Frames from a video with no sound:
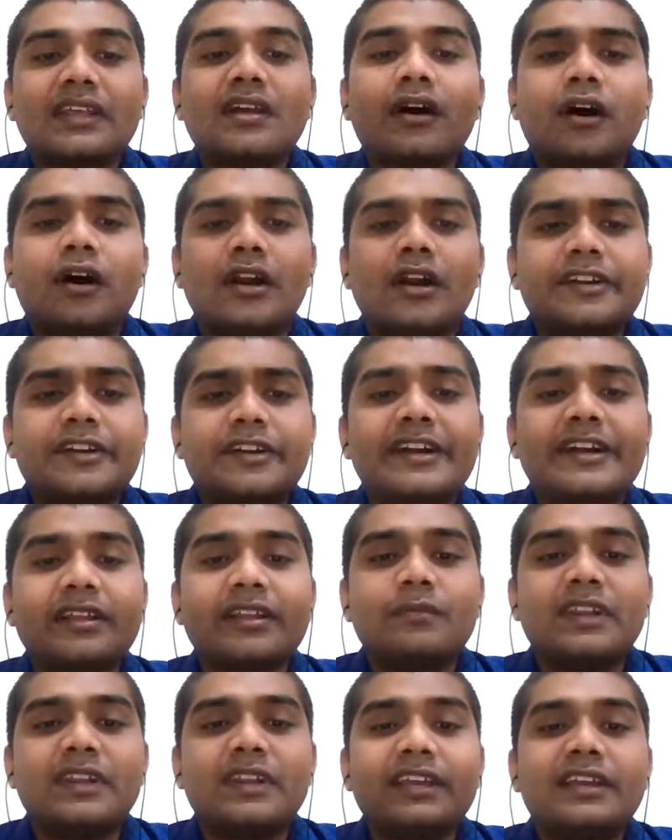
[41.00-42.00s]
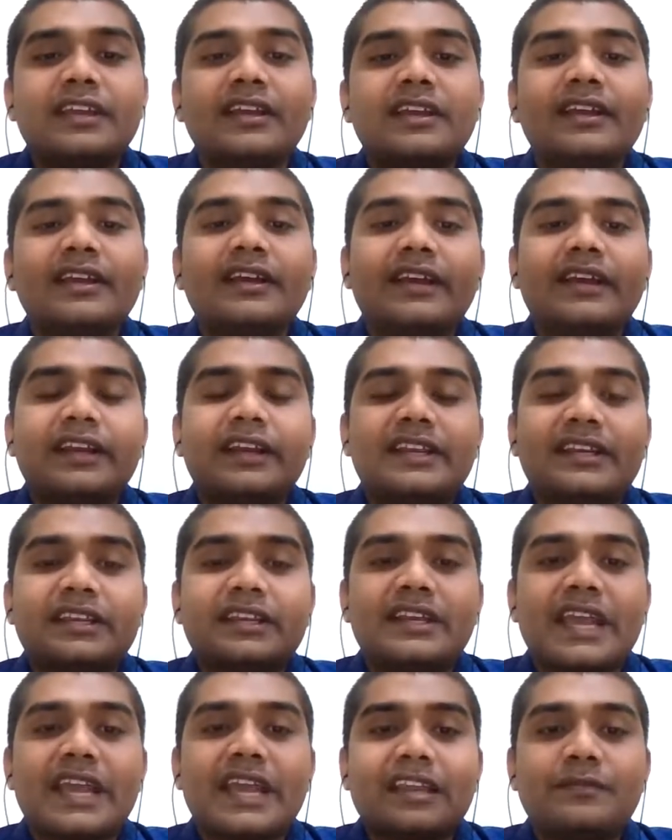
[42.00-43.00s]
Alternatively, it
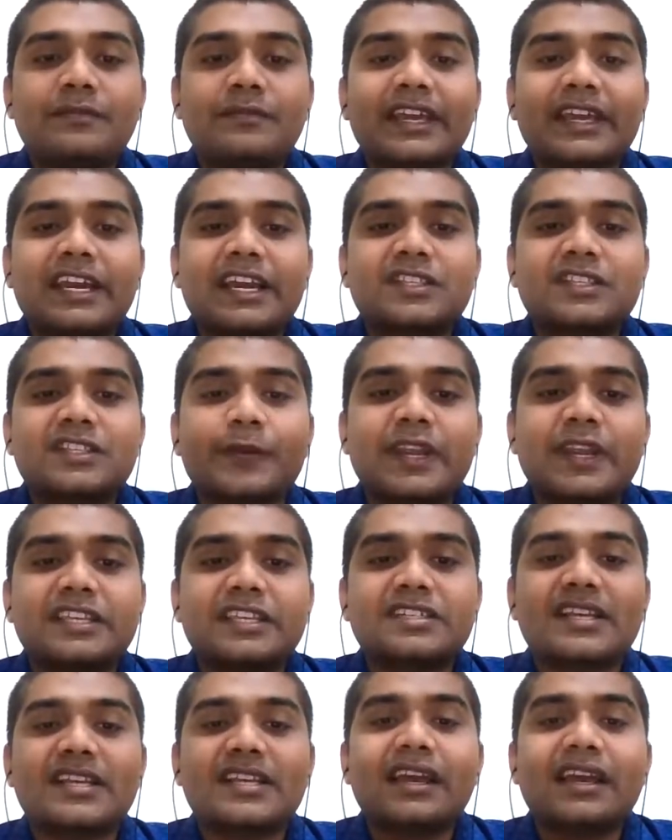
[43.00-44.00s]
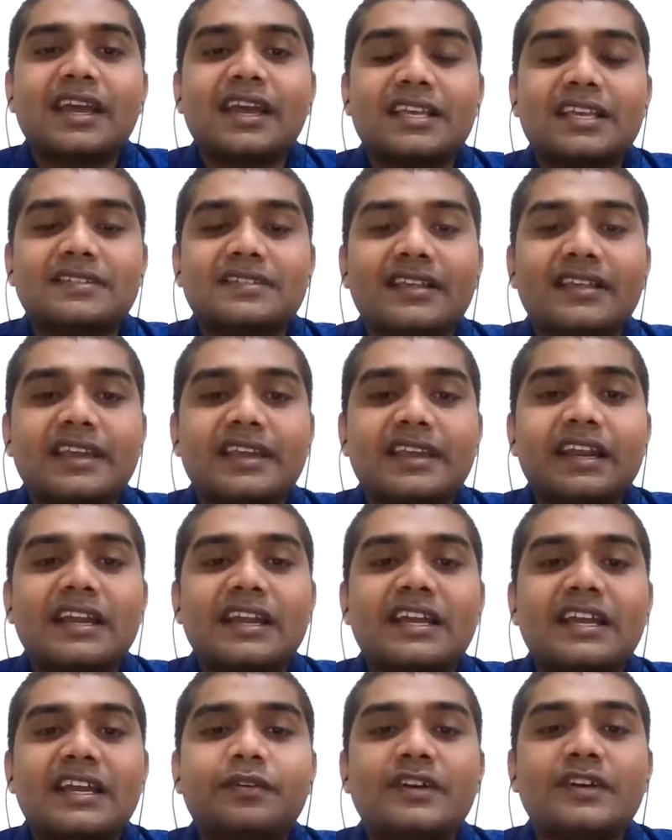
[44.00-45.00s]
can be expressed as the KL
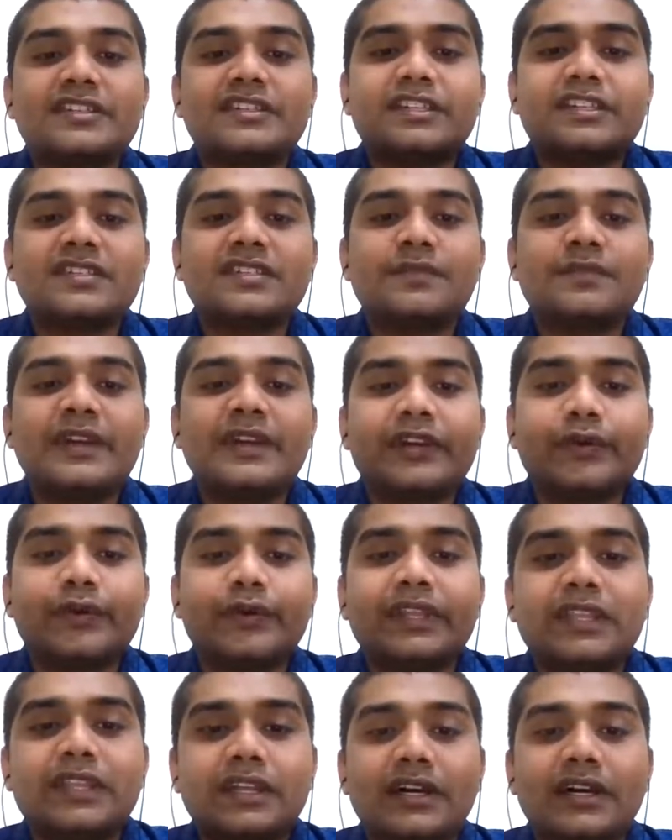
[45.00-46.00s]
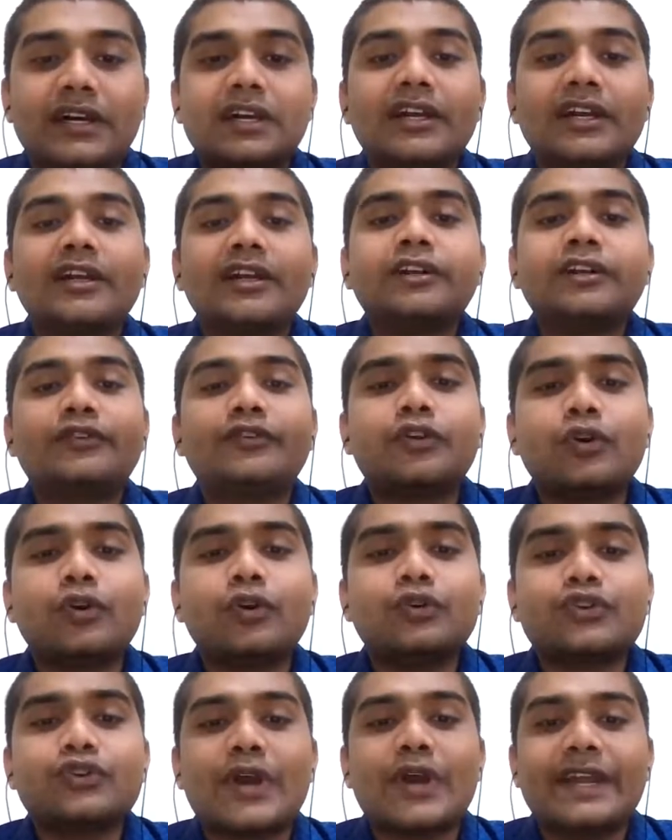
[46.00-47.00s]
divergence between the true
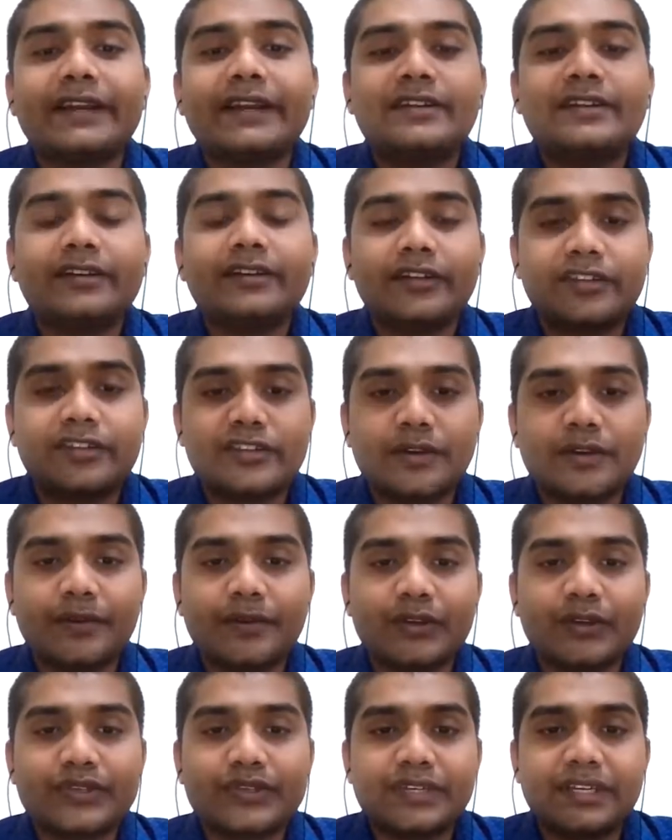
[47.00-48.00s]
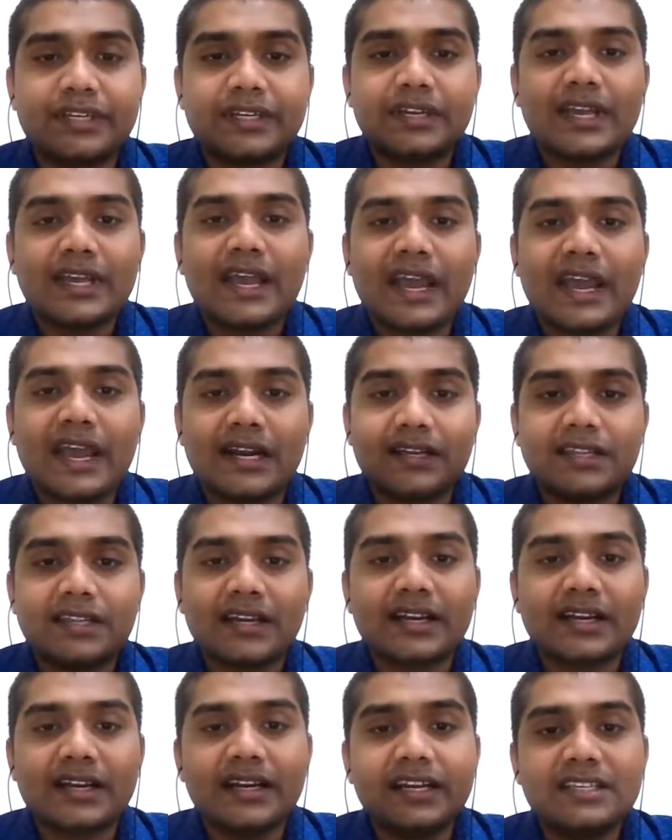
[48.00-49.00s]
joint distribution and the
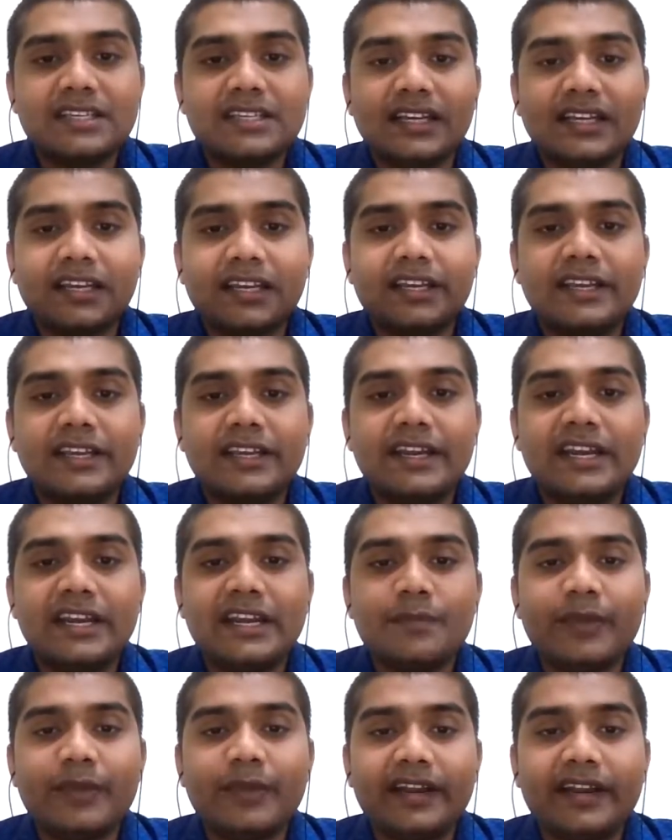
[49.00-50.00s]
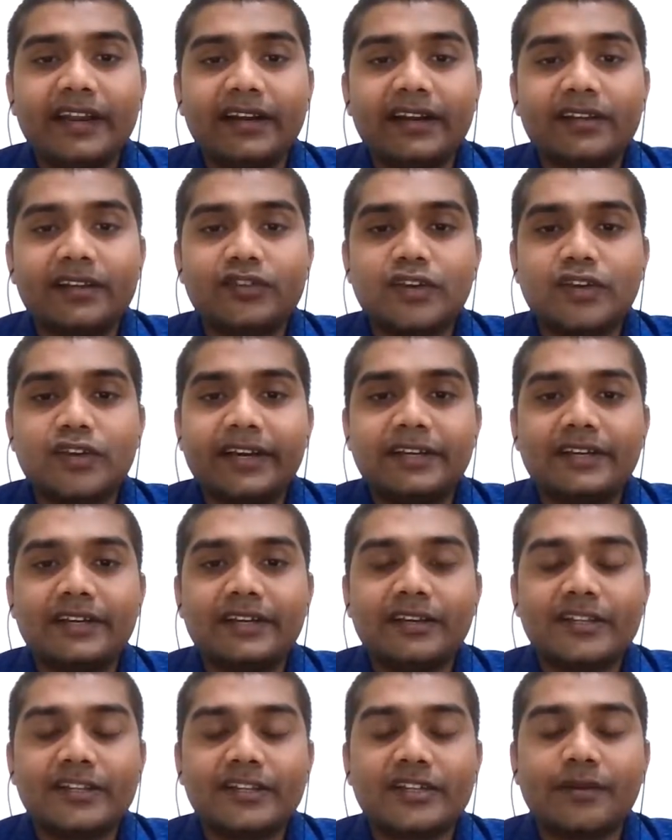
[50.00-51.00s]
conditionally independent joint
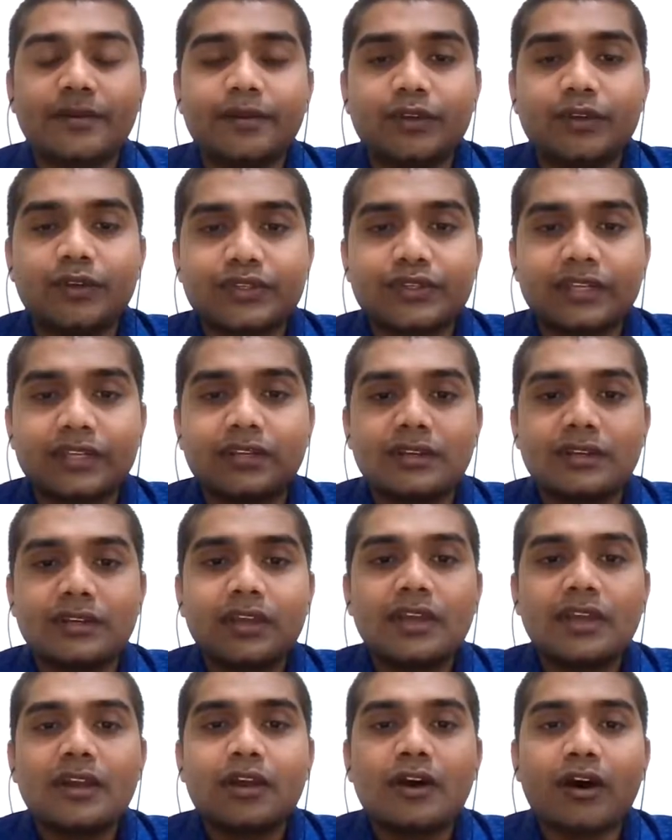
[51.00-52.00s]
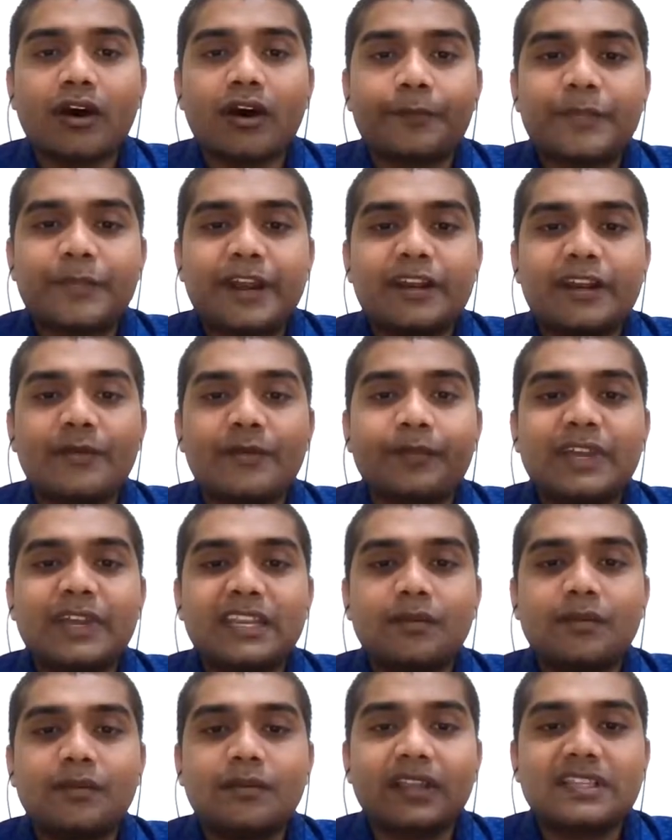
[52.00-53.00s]
distribution of random
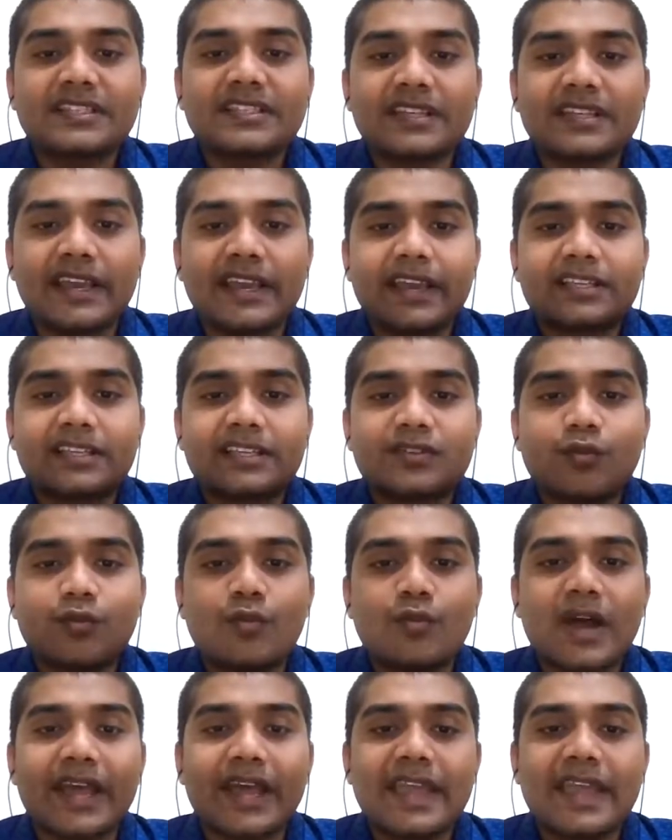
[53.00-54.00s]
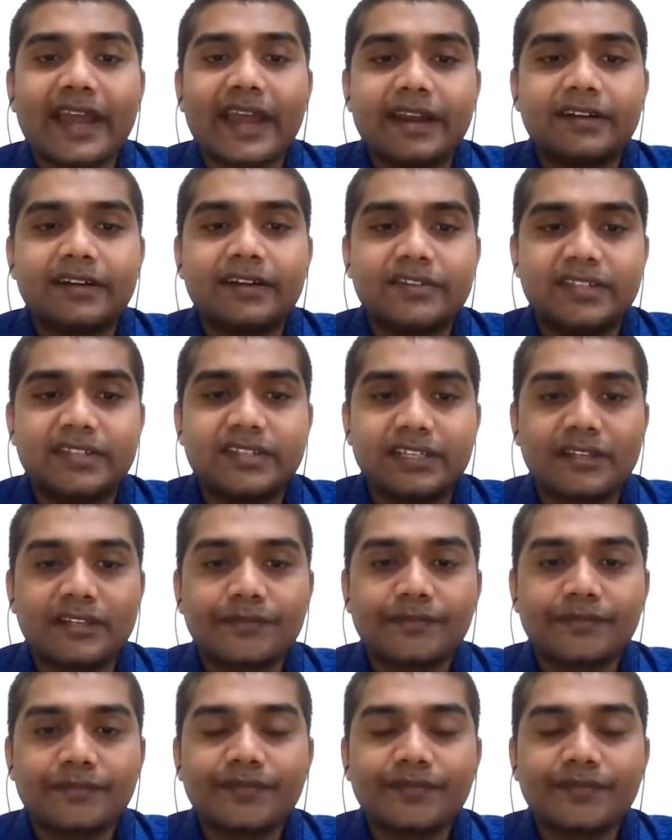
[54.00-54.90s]
variables x, y, and z.